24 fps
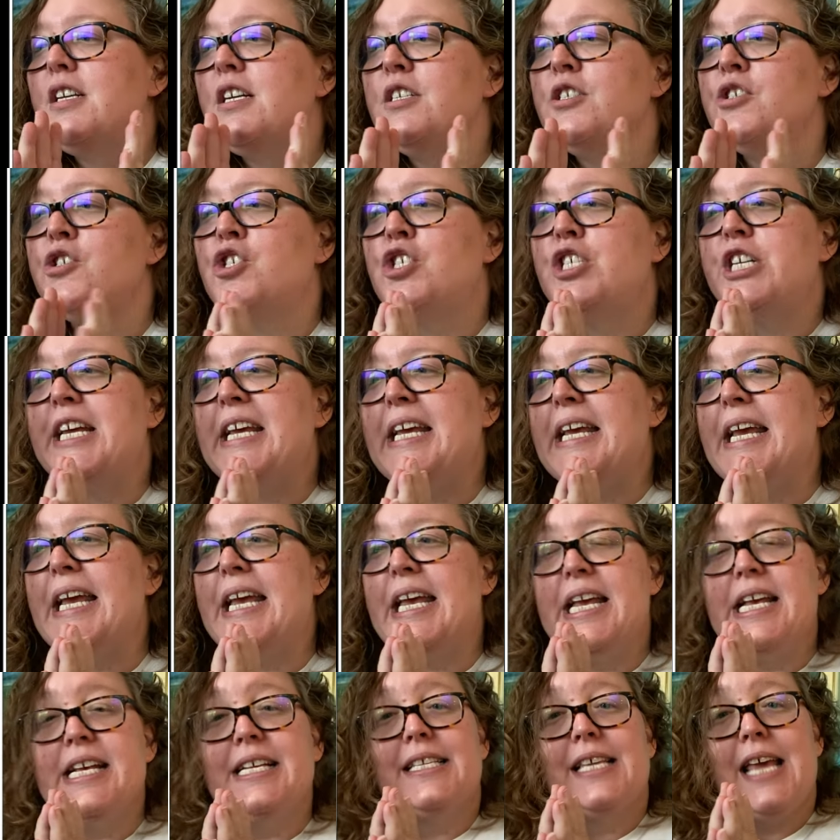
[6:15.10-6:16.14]
she
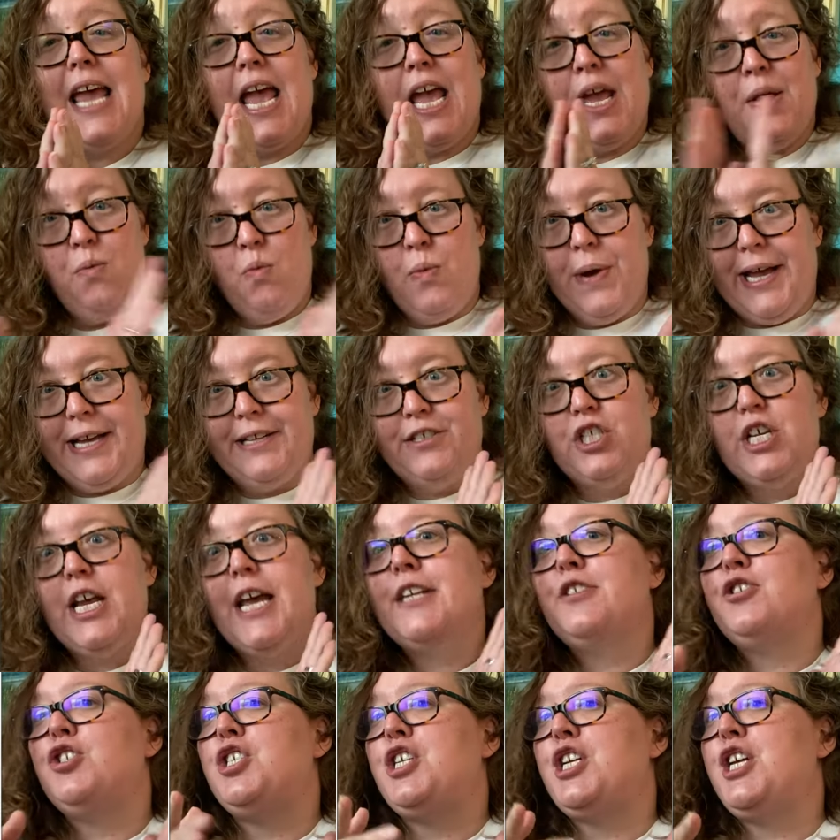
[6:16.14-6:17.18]
is a witch
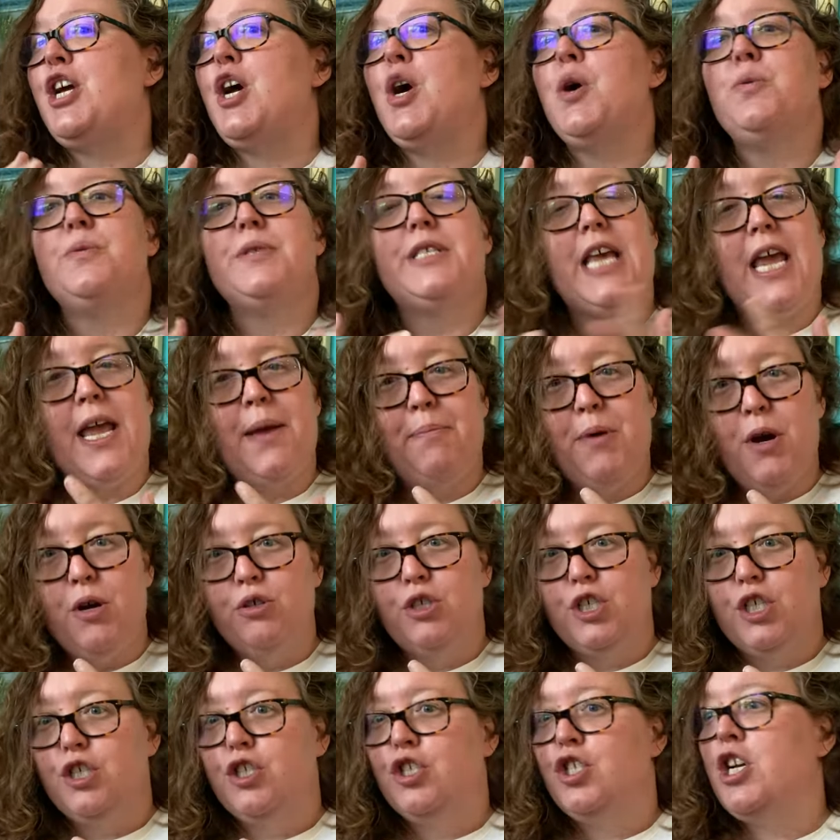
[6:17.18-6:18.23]
and she owns a
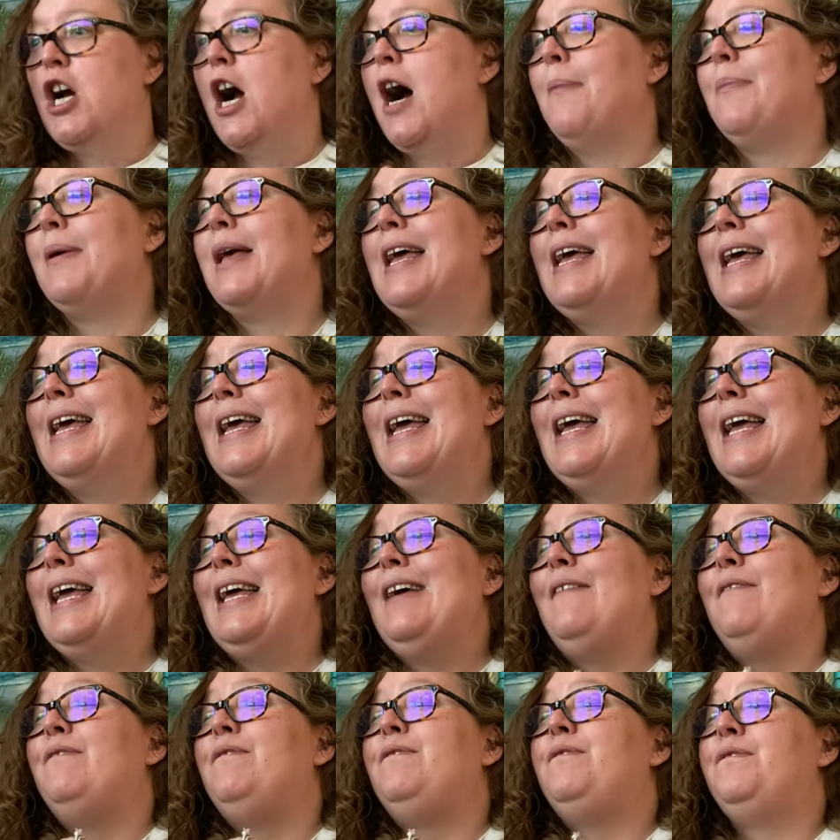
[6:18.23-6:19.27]
potion shop.
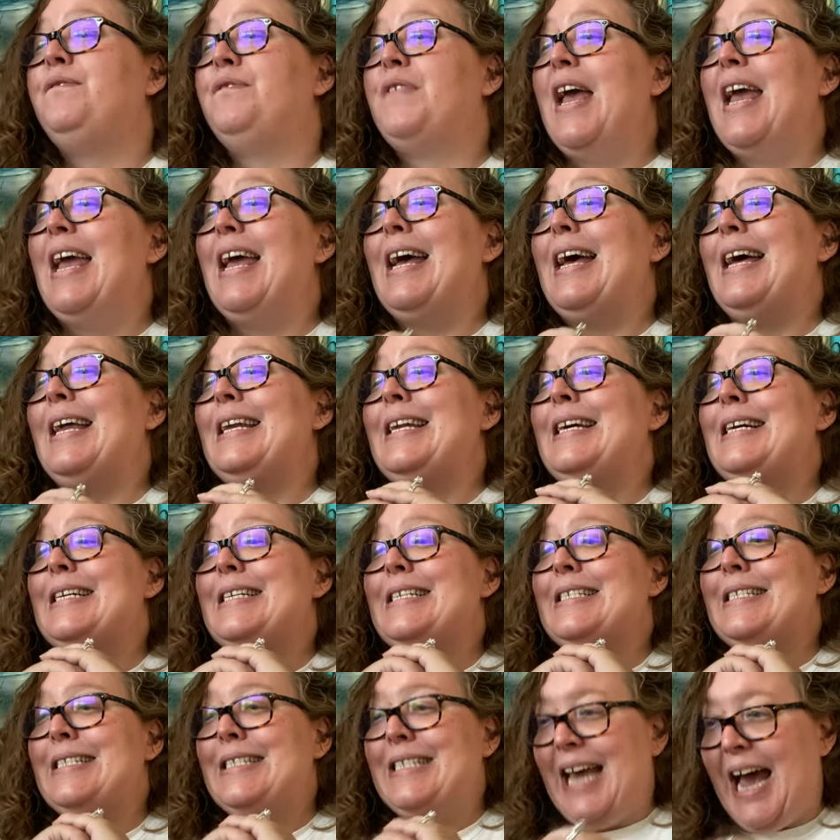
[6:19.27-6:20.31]

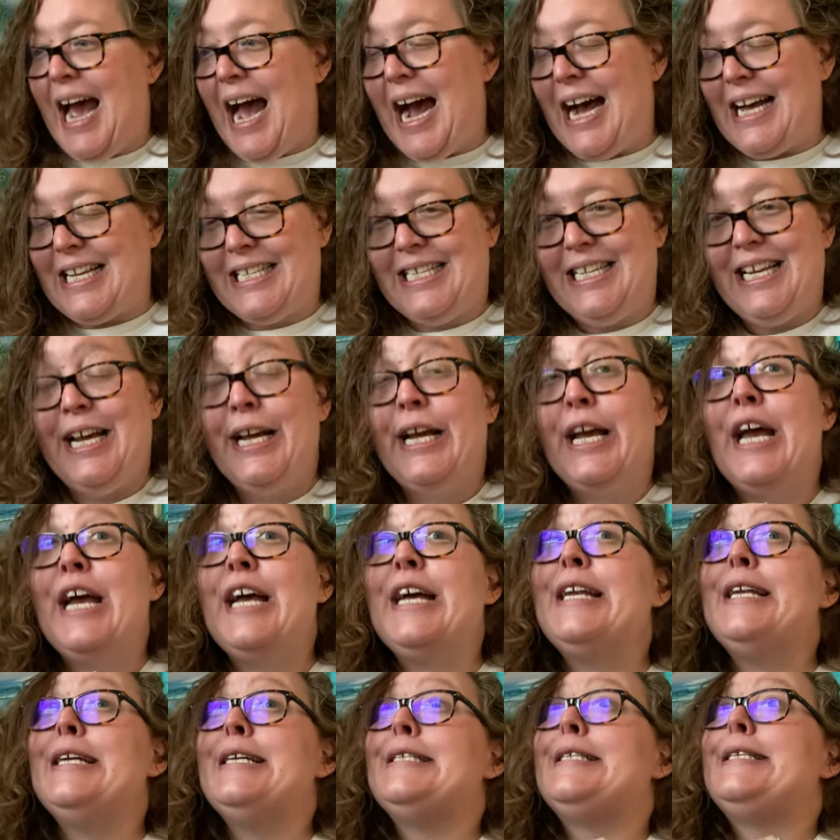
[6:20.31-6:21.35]
Fantastic.
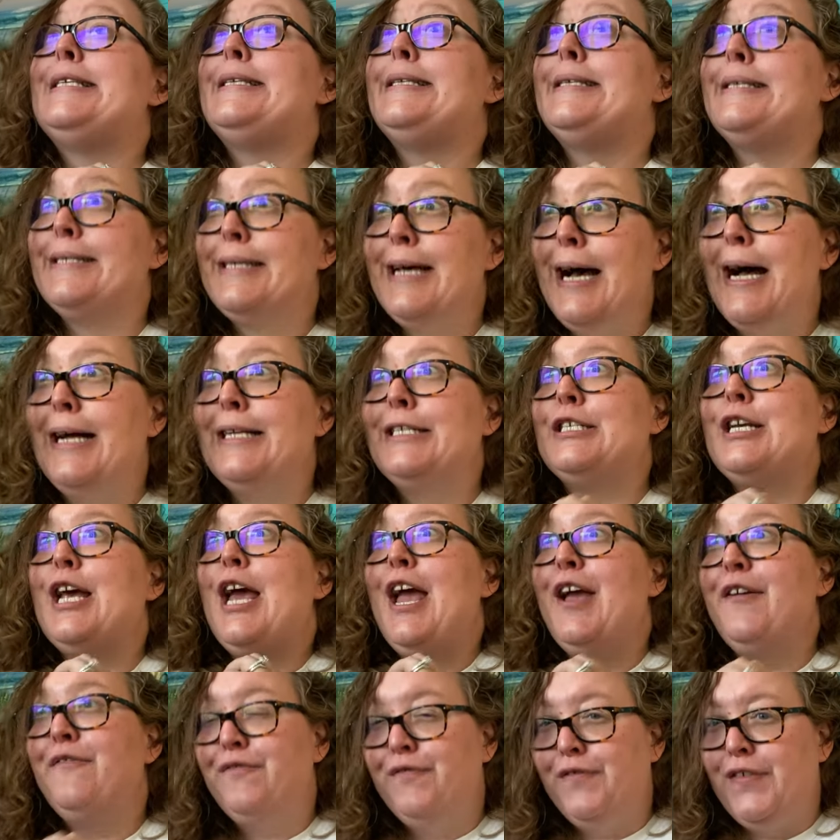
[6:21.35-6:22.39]
It is such
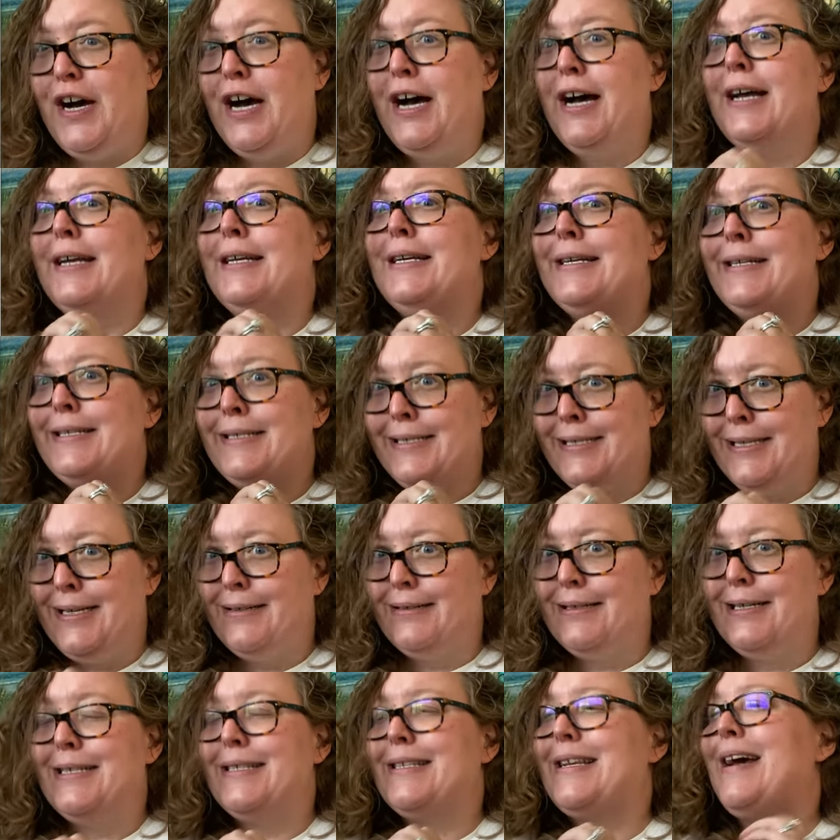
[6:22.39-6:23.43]
a fun
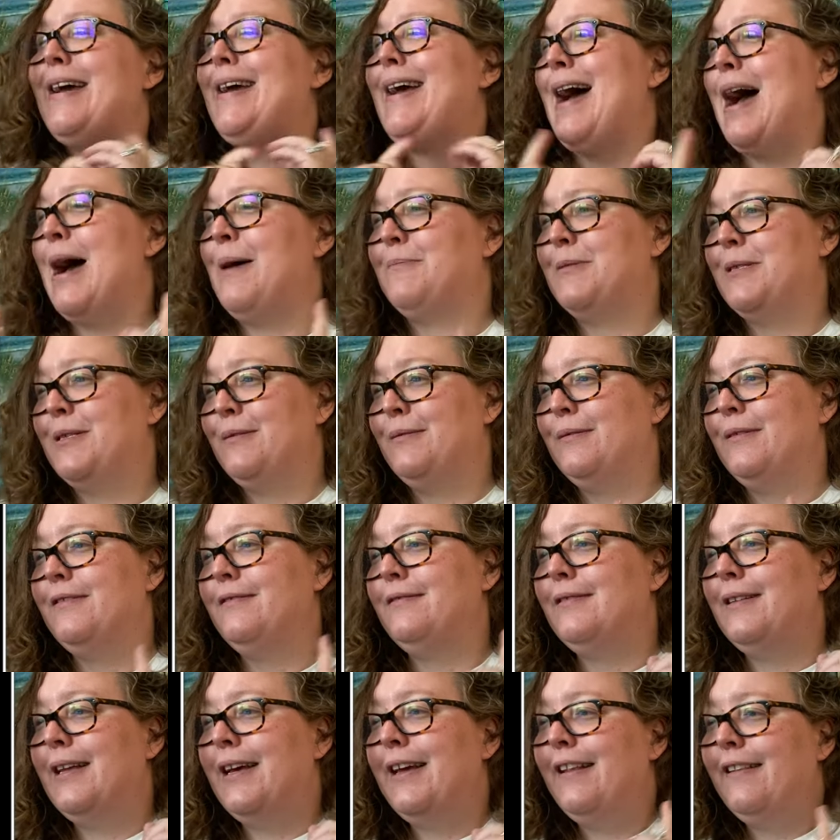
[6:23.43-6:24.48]
series. I
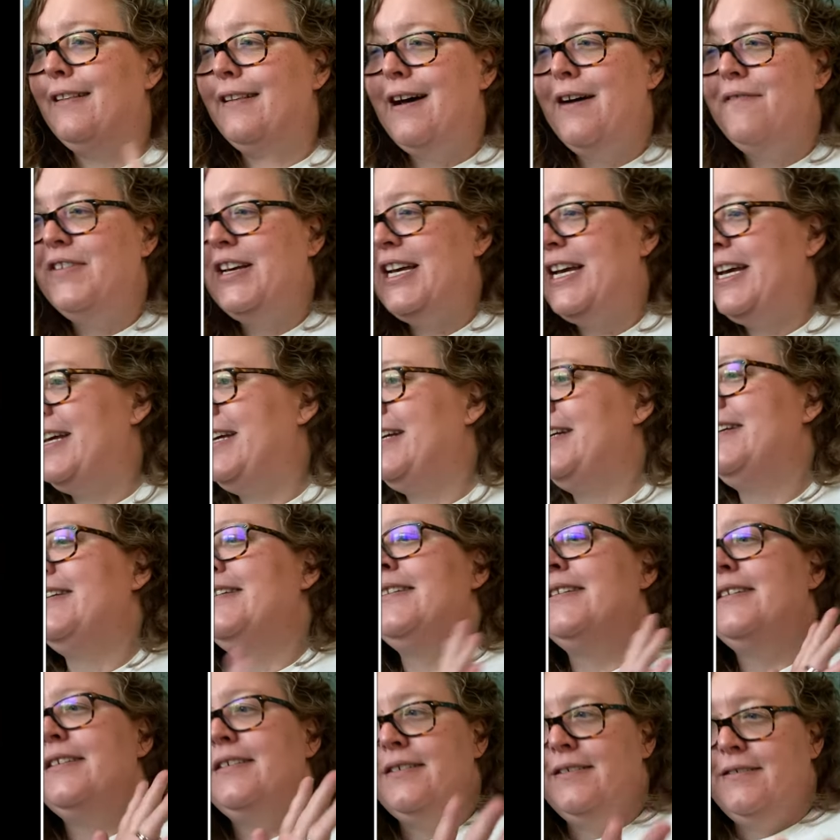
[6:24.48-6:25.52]
absolutely love it.
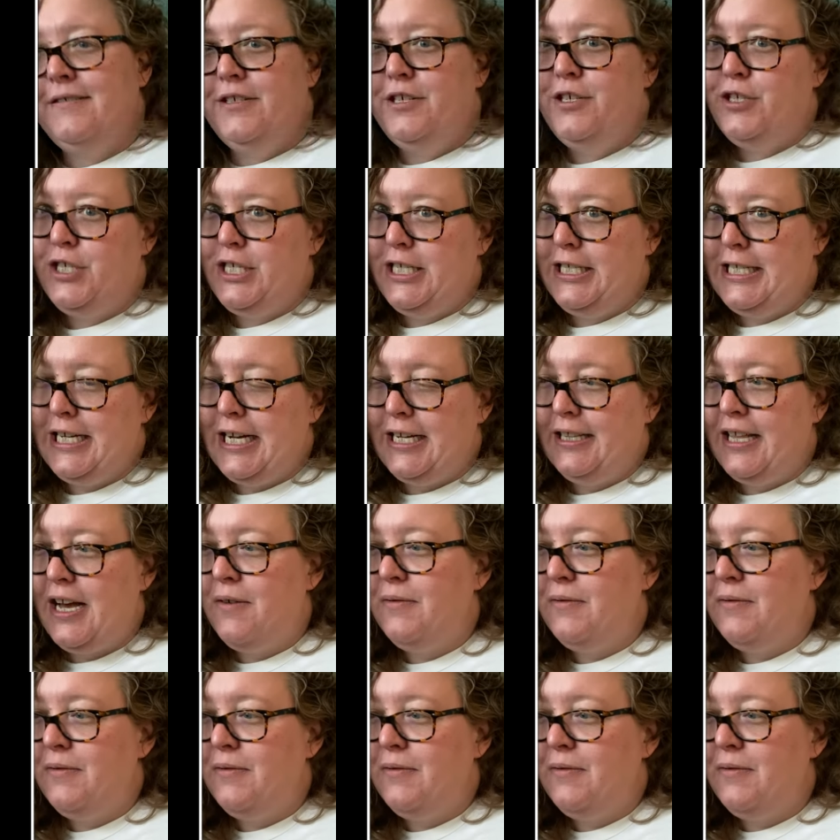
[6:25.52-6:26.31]
You should check that